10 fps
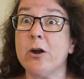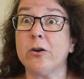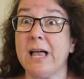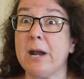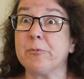
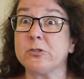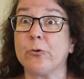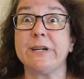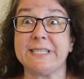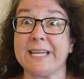our
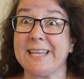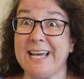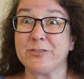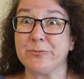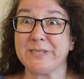laboratories and
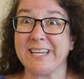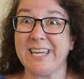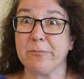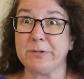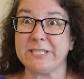classrooms on
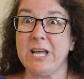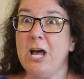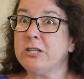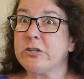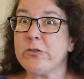campus.
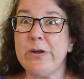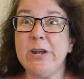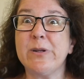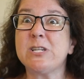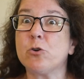So they're
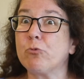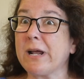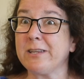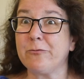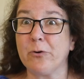hearing
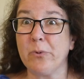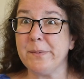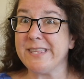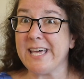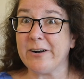directly from
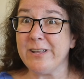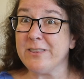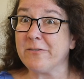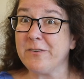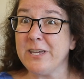women that are in
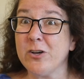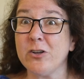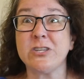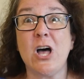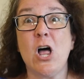the
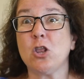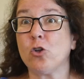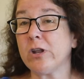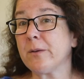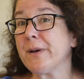field,
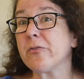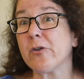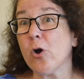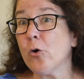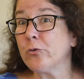learning about
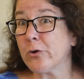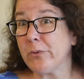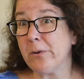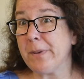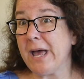their own
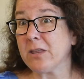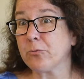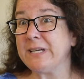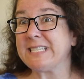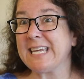career
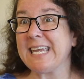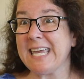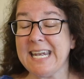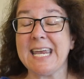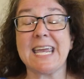pathways, and
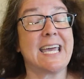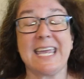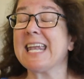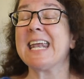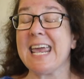getting,
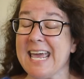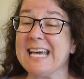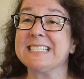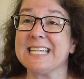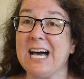again,
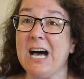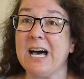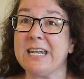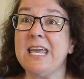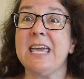
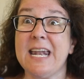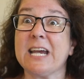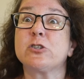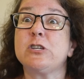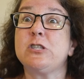hands-on in
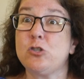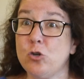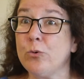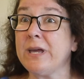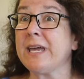actually
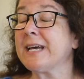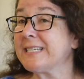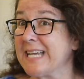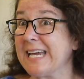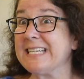doing
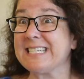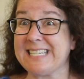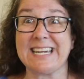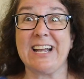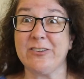science and
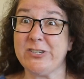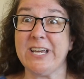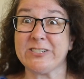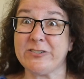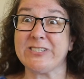technology
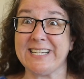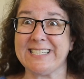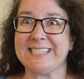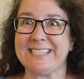exercises.